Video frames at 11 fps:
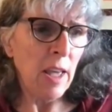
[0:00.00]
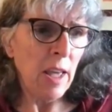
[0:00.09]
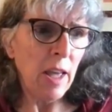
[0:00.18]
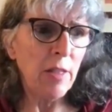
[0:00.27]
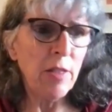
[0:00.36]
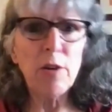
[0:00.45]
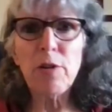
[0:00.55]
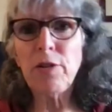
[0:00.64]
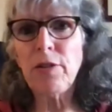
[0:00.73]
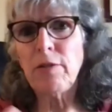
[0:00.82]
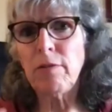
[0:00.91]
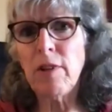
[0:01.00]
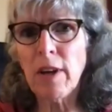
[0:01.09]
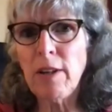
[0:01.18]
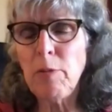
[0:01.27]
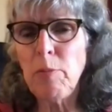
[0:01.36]
And those
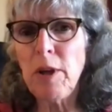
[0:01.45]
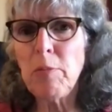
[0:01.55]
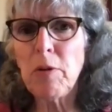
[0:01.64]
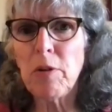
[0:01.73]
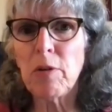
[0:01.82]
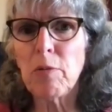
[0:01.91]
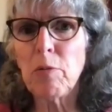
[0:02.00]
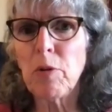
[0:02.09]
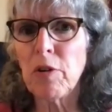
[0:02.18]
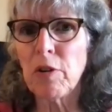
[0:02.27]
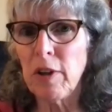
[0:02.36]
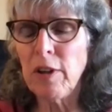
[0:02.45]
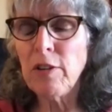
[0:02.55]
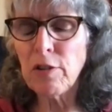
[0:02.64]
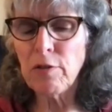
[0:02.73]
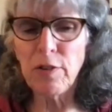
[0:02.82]
90 people were
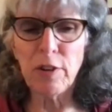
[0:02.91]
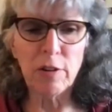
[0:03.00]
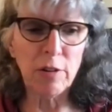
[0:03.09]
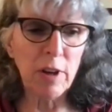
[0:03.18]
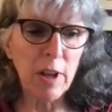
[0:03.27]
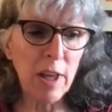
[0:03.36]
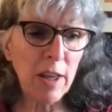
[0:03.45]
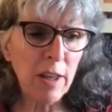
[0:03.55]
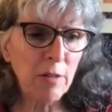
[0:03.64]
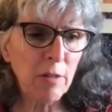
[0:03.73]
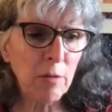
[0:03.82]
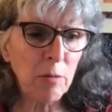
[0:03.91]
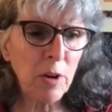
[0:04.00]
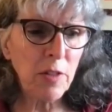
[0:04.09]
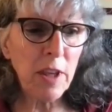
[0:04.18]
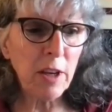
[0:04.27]
interviewed, and
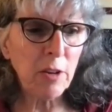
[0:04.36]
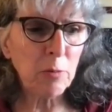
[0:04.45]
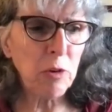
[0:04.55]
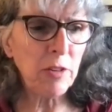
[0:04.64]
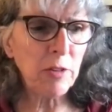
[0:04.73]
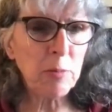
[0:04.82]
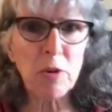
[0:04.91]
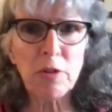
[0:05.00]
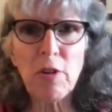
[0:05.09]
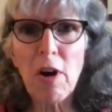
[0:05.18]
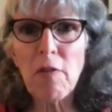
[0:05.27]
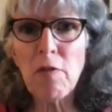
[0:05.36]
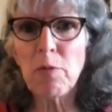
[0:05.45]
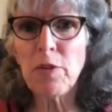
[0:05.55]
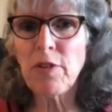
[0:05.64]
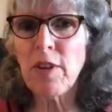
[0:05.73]
what they expressed most
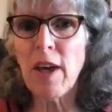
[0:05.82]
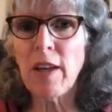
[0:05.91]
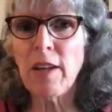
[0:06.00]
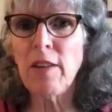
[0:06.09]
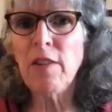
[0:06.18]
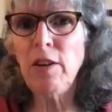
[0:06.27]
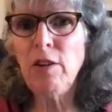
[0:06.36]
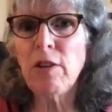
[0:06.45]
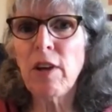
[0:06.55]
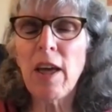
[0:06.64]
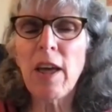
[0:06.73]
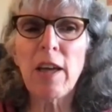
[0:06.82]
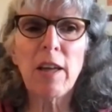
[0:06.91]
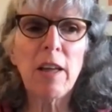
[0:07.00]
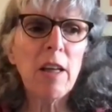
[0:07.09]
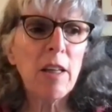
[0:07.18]
often was that in the
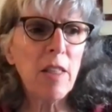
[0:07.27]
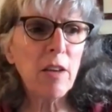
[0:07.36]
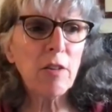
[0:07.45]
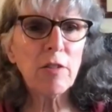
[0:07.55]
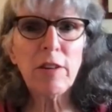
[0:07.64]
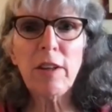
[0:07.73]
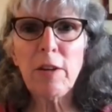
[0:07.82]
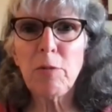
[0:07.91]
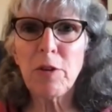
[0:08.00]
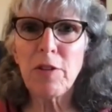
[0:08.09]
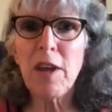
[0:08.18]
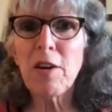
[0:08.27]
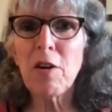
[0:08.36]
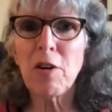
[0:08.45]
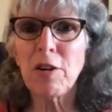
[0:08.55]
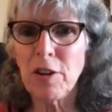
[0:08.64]
UK, they could lead what they
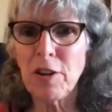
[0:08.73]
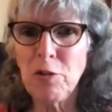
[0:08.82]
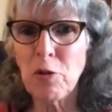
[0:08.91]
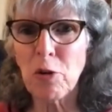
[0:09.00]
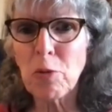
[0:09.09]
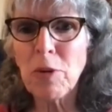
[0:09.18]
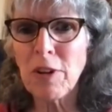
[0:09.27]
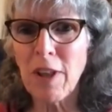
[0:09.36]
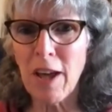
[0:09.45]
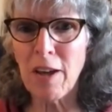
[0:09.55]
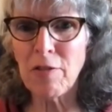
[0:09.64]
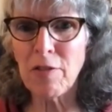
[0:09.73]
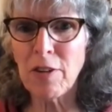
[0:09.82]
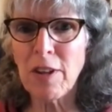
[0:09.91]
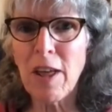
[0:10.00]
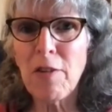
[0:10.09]
called a normal life,
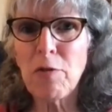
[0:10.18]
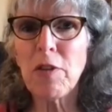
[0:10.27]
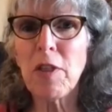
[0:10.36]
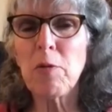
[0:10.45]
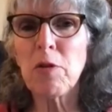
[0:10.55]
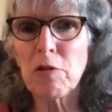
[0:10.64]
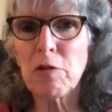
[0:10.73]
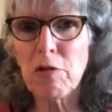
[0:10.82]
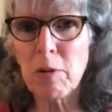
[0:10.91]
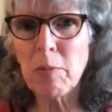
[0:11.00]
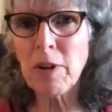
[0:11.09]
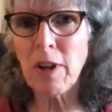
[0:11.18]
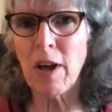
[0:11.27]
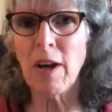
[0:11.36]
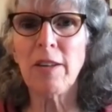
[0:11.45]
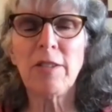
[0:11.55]
a life where they weren't
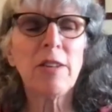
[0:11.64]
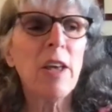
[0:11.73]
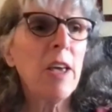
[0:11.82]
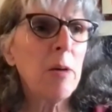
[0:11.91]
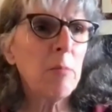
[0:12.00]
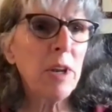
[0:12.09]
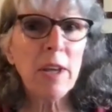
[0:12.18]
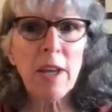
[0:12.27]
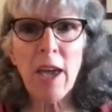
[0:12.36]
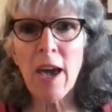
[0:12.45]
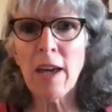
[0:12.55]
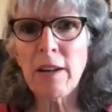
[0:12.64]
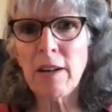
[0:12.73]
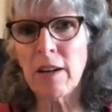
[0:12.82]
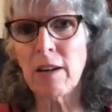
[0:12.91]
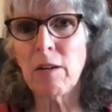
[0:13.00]
criminalized. But in
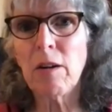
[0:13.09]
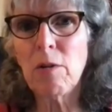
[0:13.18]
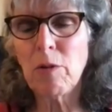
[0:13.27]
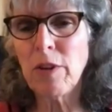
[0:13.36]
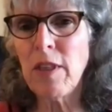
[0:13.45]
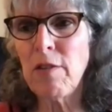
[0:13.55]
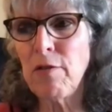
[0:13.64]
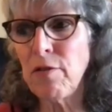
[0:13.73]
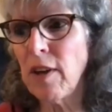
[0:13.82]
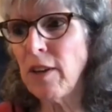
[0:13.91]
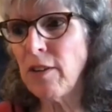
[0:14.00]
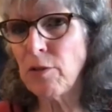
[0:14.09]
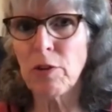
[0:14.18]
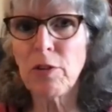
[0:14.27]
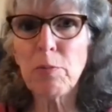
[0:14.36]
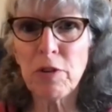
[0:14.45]
Canada, what they faced
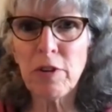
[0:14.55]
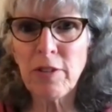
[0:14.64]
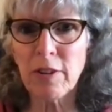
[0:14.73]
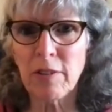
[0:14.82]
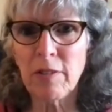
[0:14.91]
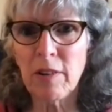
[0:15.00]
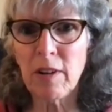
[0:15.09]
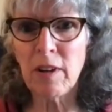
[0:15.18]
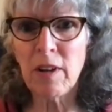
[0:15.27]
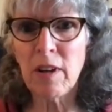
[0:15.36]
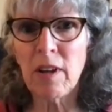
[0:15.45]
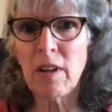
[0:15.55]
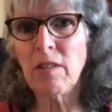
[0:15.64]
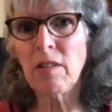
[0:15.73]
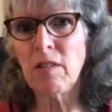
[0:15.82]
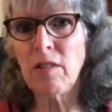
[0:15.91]
was prison
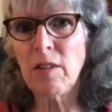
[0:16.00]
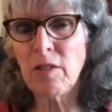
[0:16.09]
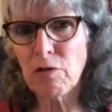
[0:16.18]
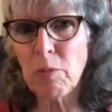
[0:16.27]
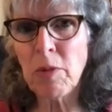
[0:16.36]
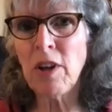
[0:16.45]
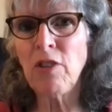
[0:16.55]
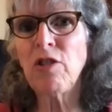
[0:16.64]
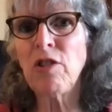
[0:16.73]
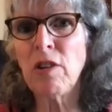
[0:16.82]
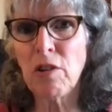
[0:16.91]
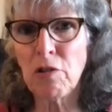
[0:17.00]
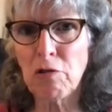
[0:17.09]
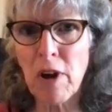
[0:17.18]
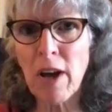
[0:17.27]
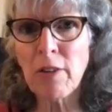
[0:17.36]
and discrimination and
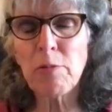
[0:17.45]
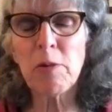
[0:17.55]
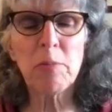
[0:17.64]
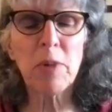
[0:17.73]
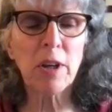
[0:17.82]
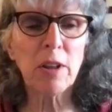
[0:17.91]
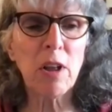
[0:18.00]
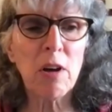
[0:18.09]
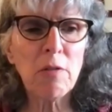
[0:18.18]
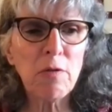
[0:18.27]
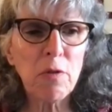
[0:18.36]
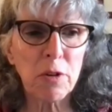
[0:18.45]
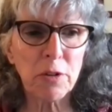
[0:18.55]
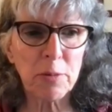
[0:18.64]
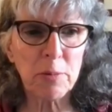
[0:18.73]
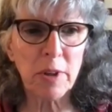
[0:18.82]
harassment by law
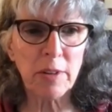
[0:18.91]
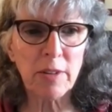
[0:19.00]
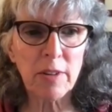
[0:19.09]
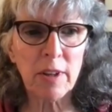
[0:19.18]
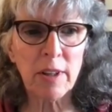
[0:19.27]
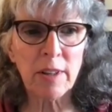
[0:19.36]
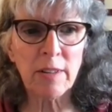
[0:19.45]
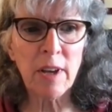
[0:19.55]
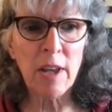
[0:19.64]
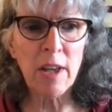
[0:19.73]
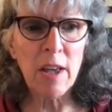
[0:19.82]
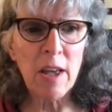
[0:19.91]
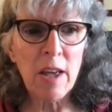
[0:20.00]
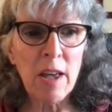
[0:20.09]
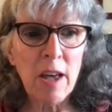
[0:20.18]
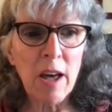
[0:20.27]
enforcement. And
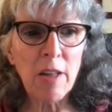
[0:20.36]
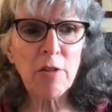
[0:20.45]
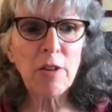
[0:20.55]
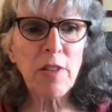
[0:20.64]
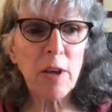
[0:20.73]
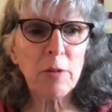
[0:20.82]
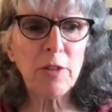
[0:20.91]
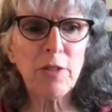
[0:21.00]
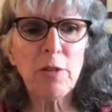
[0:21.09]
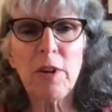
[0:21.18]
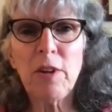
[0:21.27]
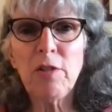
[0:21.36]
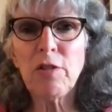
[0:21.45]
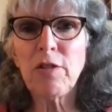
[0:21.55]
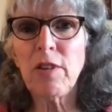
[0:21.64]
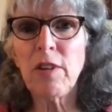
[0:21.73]
I thought that so
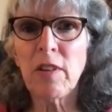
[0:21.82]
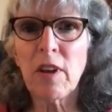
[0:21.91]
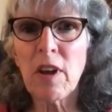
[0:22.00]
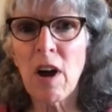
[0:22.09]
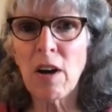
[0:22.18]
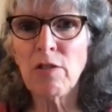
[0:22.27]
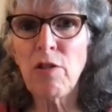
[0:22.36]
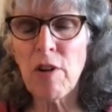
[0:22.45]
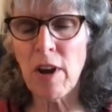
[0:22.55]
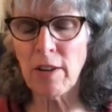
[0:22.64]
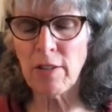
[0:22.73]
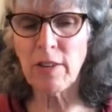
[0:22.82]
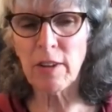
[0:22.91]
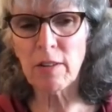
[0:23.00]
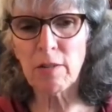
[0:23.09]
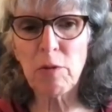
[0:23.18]
interesting, the contrast.
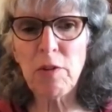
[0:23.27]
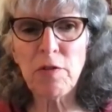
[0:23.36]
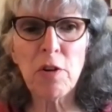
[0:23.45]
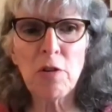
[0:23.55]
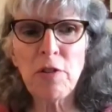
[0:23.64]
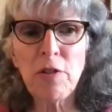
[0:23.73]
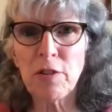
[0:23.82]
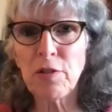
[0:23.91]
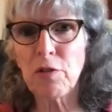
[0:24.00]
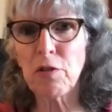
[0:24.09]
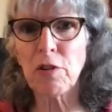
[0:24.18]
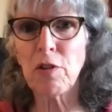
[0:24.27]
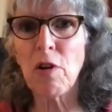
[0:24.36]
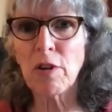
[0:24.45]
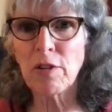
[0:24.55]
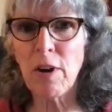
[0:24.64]
Like, we've known this for a
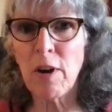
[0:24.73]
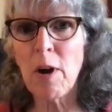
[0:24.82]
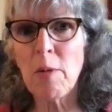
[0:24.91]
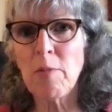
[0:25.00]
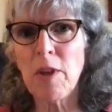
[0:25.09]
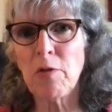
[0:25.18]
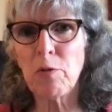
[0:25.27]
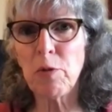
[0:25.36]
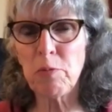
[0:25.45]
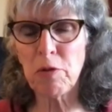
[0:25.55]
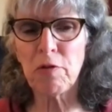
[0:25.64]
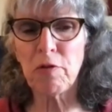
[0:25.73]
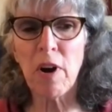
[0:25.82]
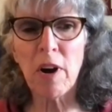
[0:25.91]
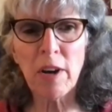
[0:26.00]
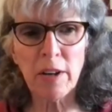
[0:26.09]
long time, that if we
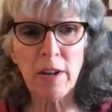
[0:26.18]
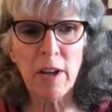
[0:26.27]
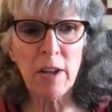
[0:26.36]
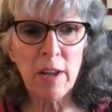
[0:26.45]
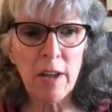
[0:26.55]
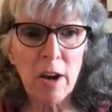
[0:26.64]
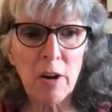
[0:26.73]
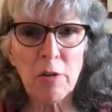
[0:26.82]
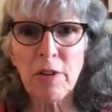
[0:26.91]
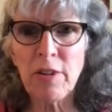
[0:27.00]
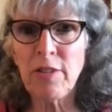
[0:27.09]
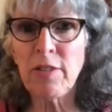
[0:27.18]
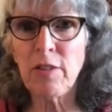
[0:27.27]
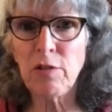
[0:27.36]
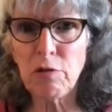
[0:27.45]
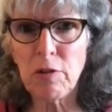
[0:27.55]
provide
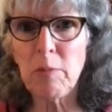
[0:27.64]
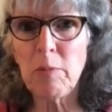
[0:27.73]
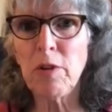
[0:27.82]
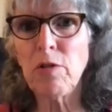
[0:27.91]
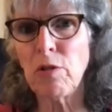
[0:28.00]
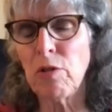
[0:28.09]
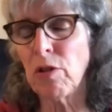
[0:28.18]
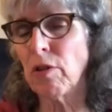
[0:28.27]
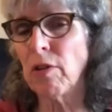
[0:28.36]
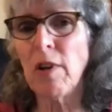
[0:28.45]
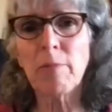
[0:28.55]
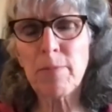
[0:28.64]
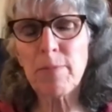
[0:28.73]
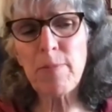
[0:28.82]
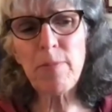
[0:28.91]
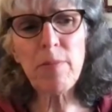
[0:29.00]
heroin-assisted treatment or
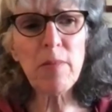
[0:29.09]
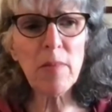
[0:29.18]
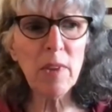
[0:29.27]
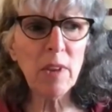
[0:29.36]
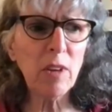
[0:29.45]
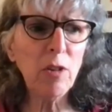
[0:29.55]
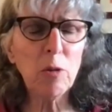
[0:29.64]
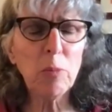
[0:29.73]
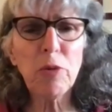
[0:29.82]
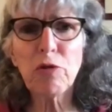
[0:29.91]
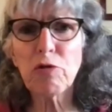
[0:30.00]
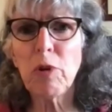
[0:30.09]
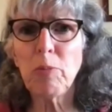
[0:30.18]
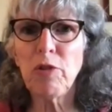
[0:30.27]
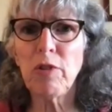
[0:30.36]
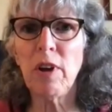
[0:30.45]
a
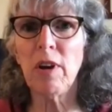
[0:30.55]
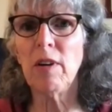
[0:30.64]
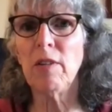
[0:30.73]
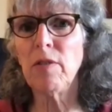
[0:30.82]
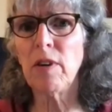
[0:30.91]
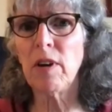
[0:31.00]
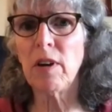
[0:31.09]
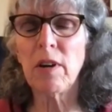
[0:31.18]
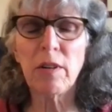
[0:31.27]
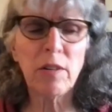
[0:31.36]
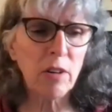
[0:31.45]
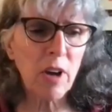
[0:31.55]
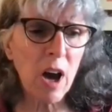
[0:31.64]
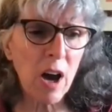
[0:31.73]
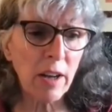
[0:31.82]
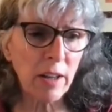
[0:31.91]
prescription of a
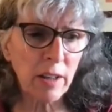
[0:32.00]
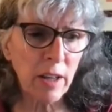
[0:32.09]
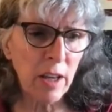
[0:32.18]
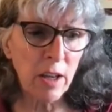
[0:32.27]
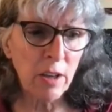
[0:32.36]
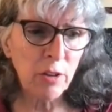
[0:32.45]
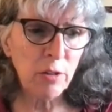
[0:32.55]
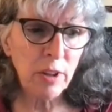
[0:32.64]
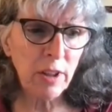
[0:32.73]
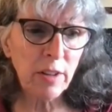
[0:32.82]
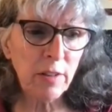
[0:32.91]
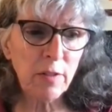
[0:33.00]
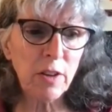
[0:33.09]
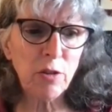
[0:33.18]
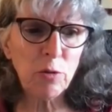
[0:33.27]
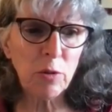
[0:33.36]
narcotic to an
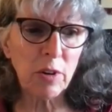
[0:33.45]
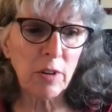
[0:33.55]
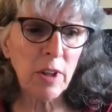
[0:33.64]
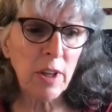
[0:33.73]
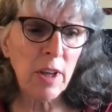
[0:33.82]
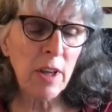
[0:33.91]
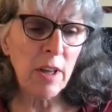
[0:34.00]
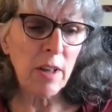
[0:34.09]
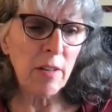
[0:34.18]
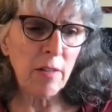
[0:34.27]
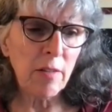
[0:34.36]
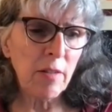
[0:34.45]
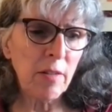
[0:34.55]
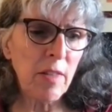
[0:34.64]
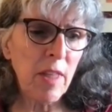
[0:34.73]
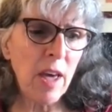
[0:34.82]
individual,
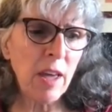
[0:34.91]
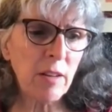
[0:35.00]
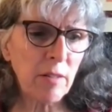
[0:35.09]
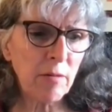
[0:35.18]
that